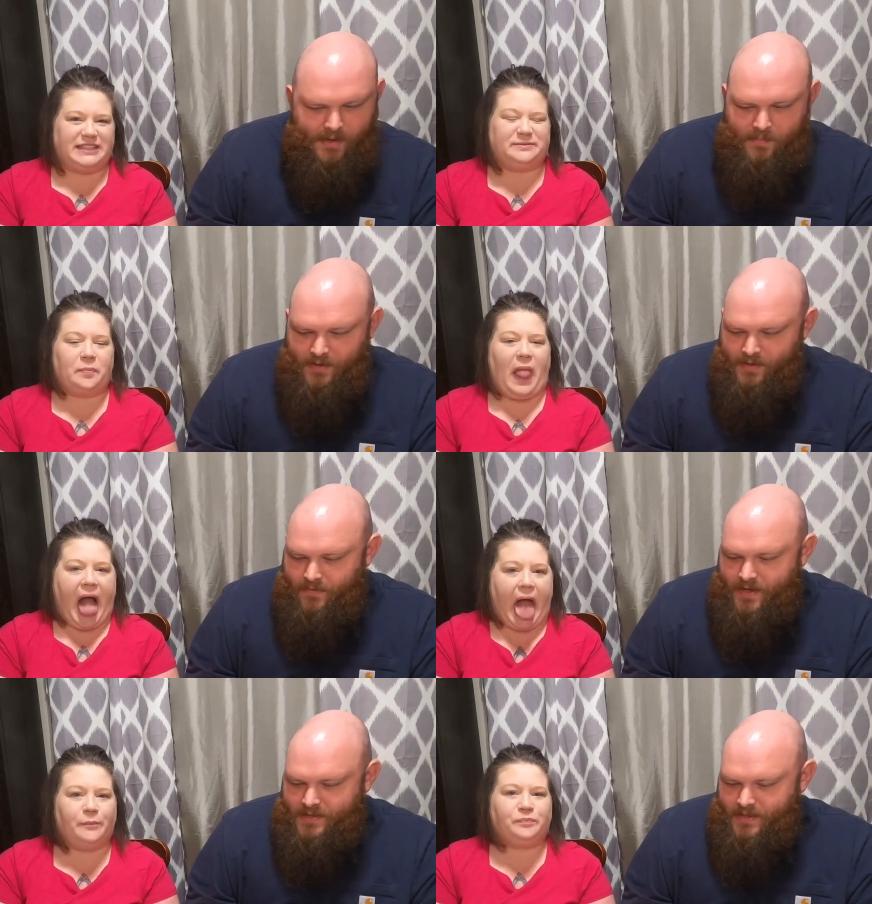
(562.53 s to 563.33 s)
Speaker 1: this. They put in the
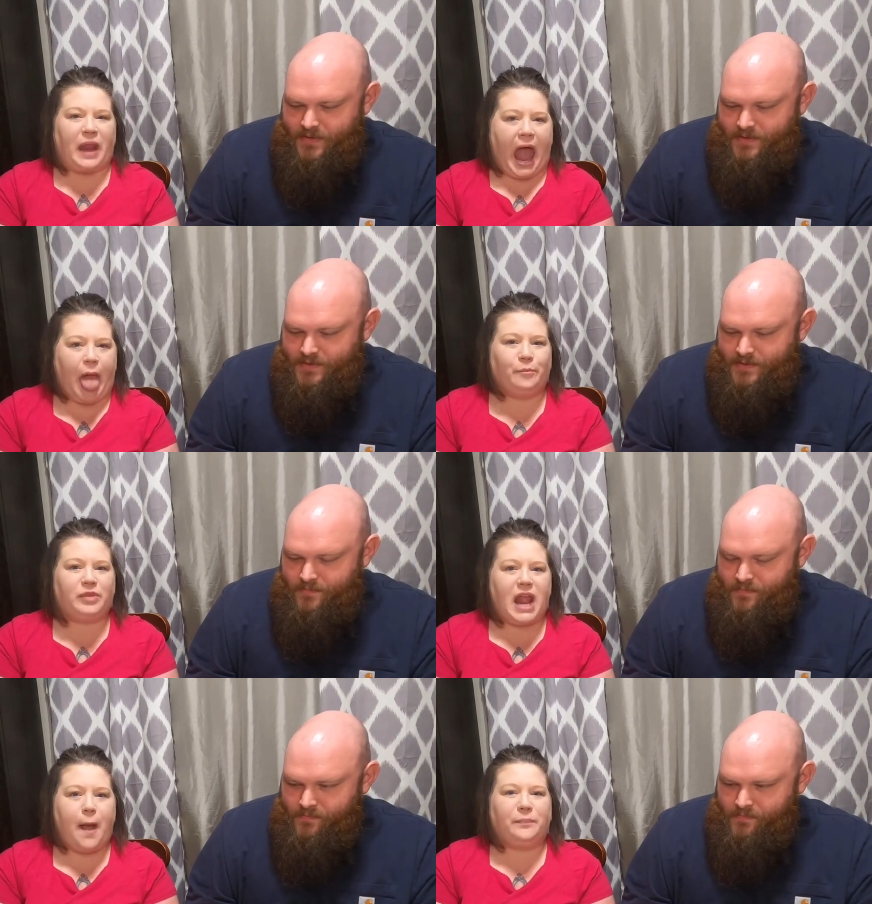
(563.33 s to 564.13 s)
fake sodas?
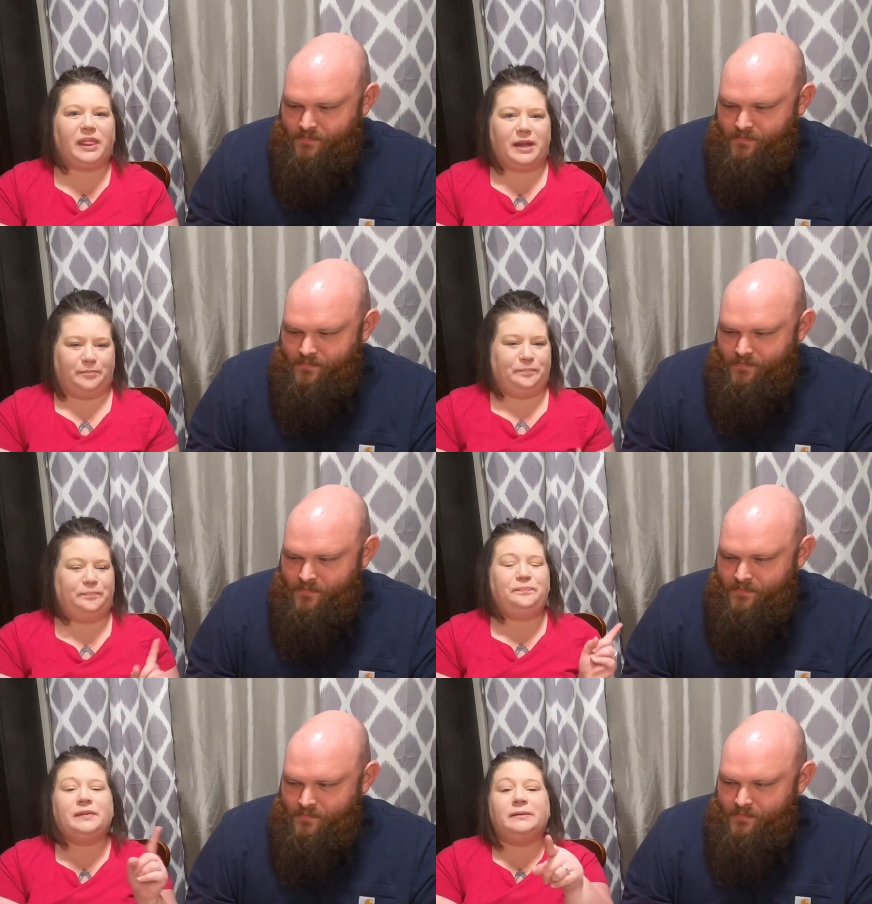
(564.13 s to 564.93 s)

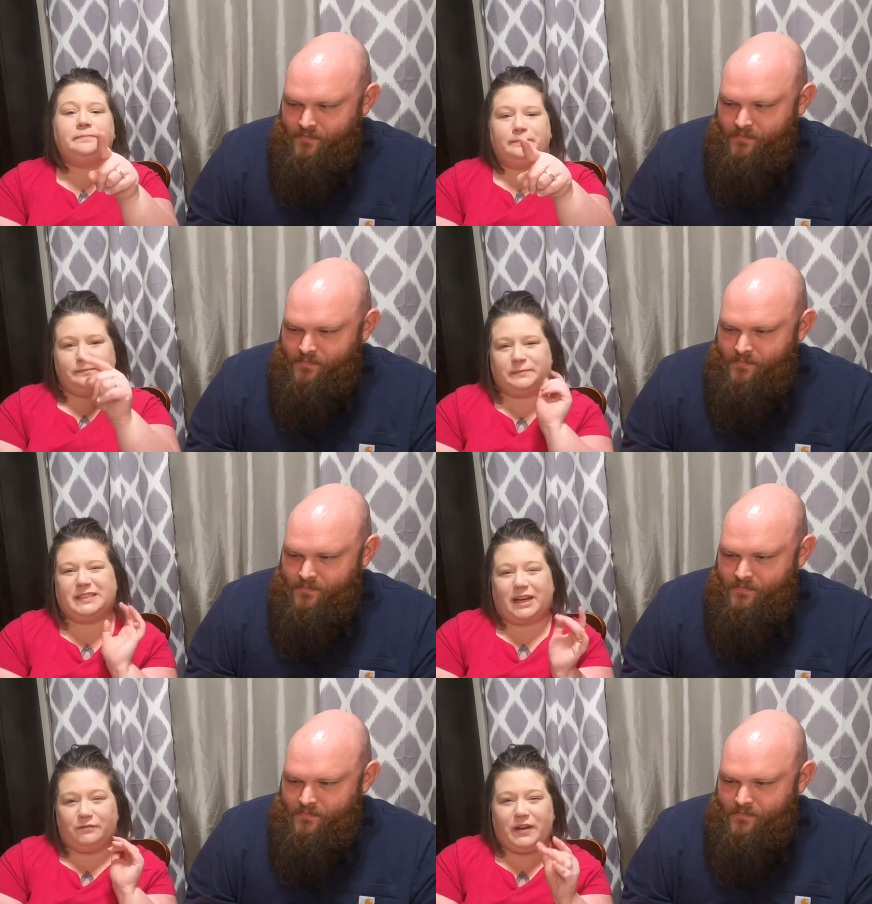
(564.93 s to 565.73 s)
Speaker 2: It's
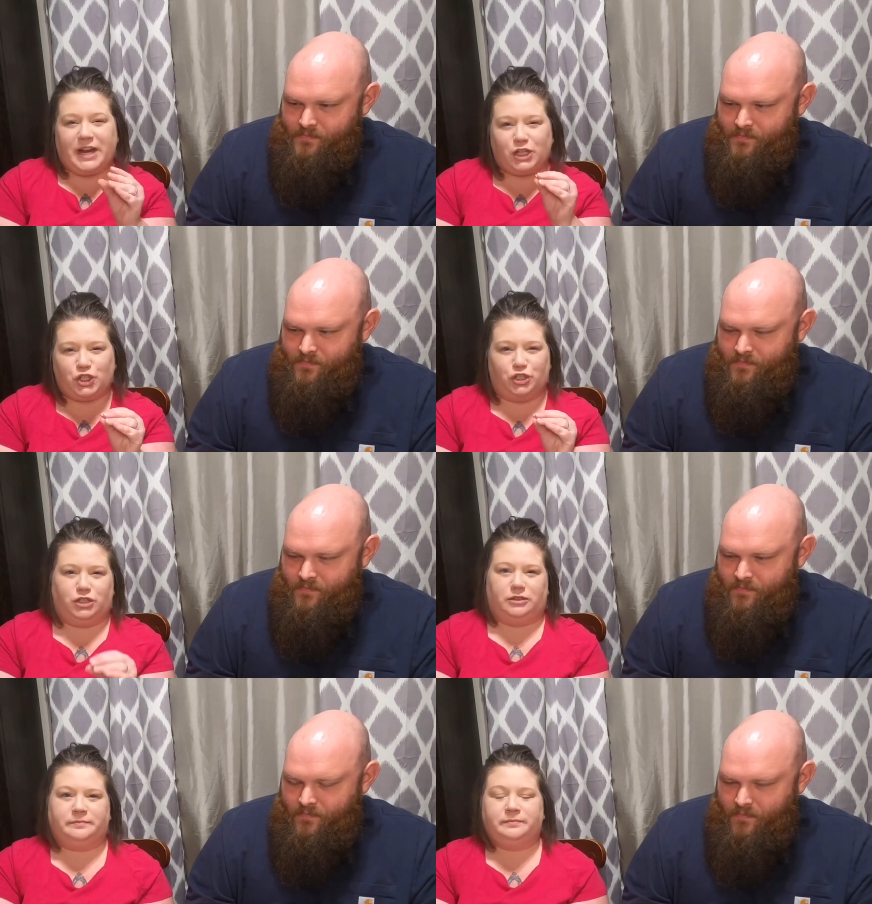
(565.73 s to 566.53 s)
like a fake
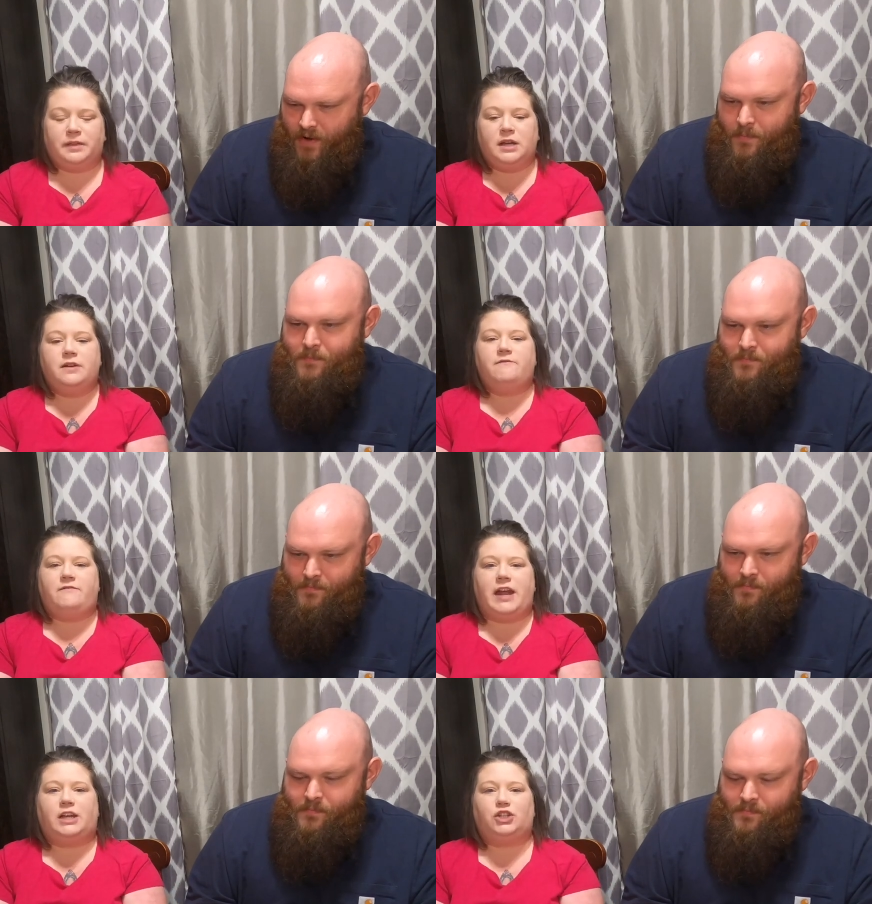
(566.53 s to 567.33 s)
sugar.
Speaker 1: Yeah.
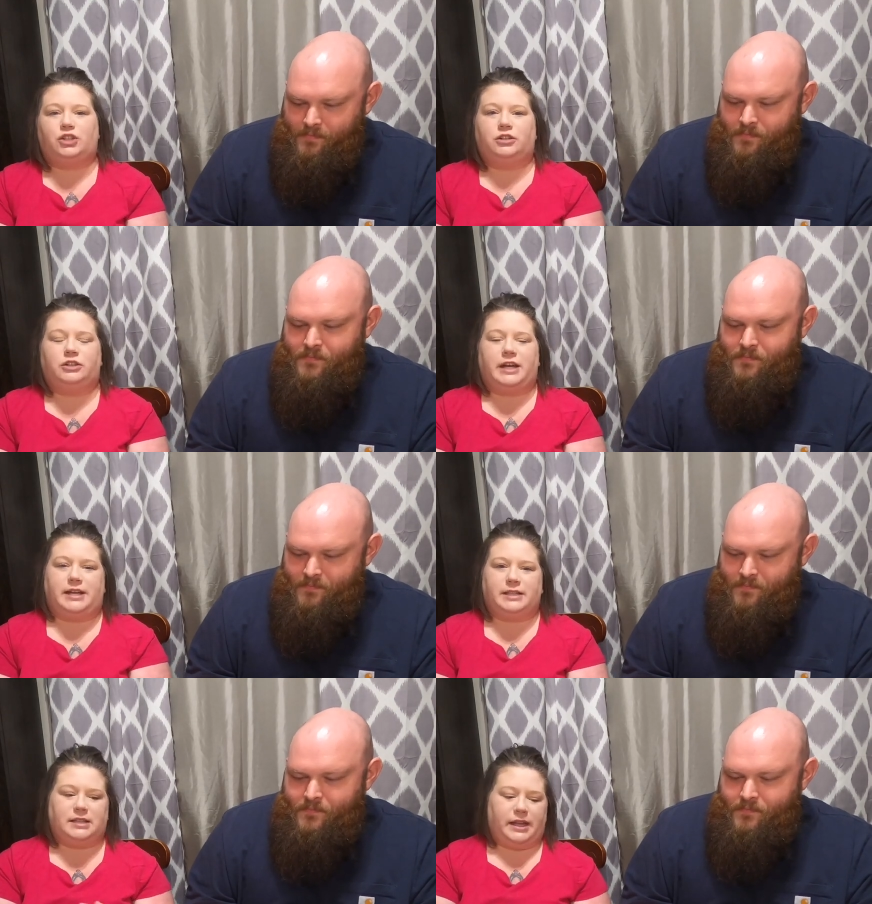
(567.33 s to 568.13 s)
Speaker 2: Fake sugar
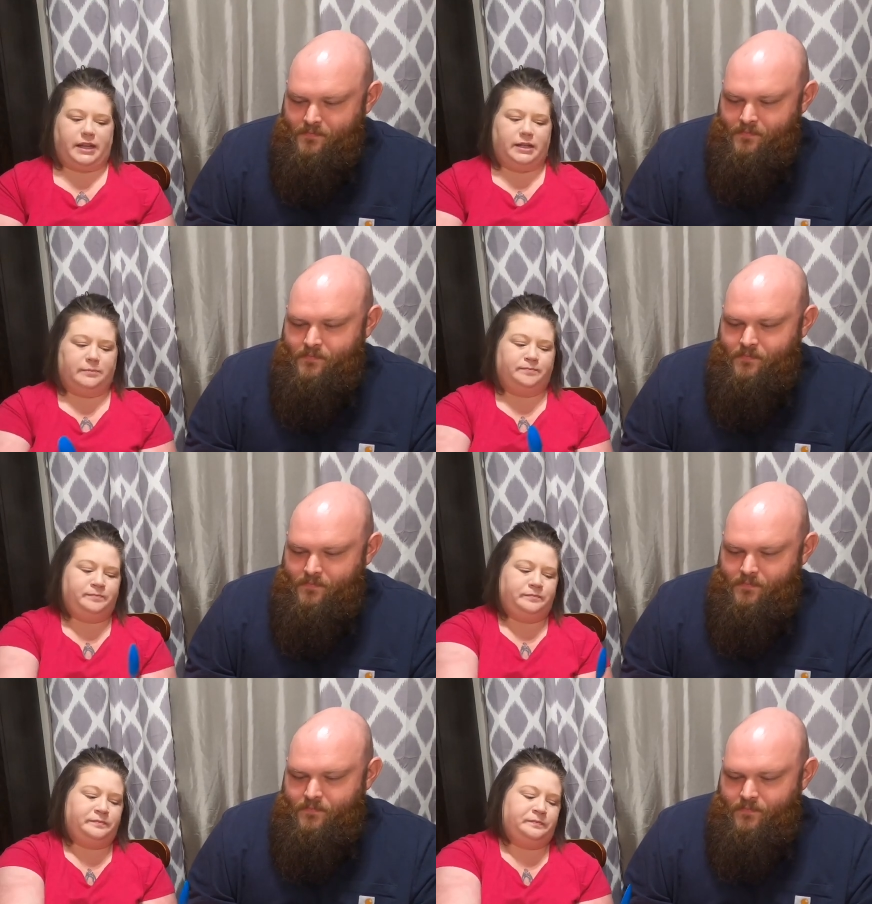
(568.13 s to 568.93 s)
taste, like a.
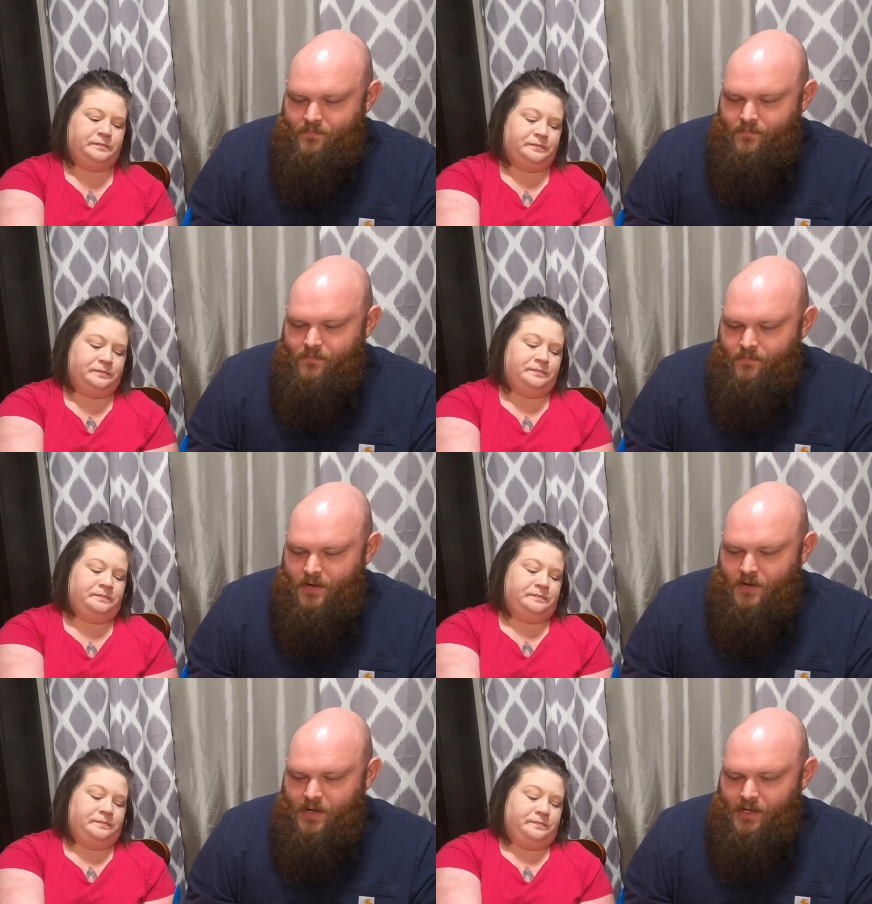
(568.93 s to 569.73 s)
Speaker 1: And
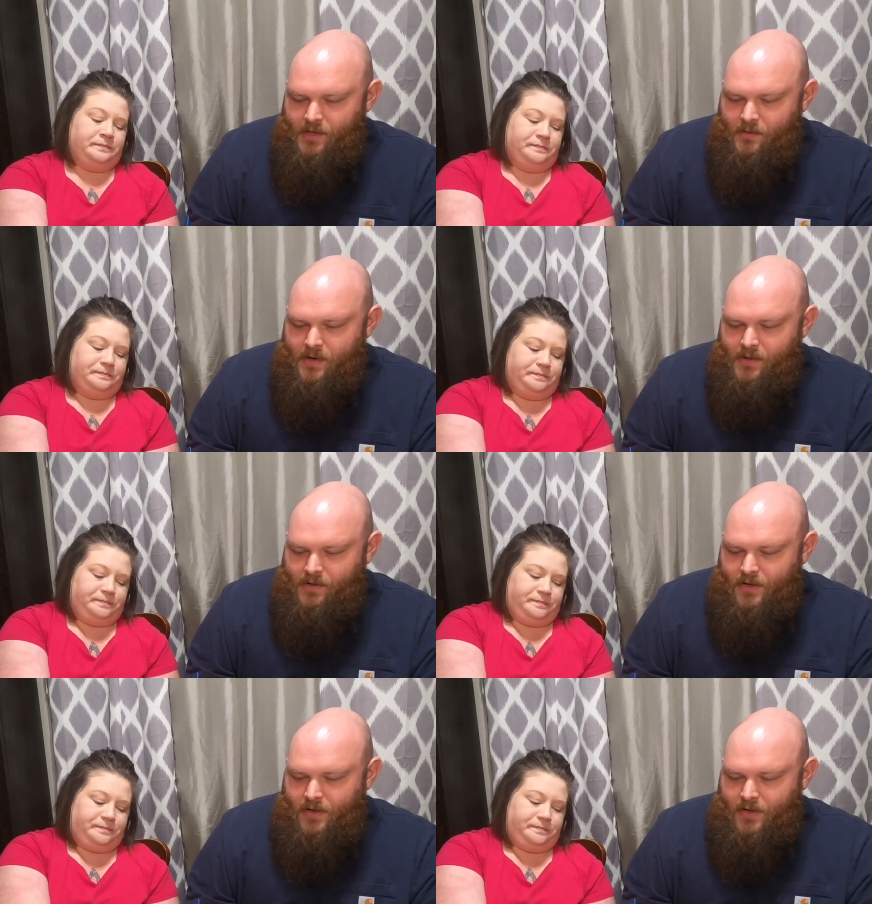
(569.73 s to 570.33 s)
you get a little bit of the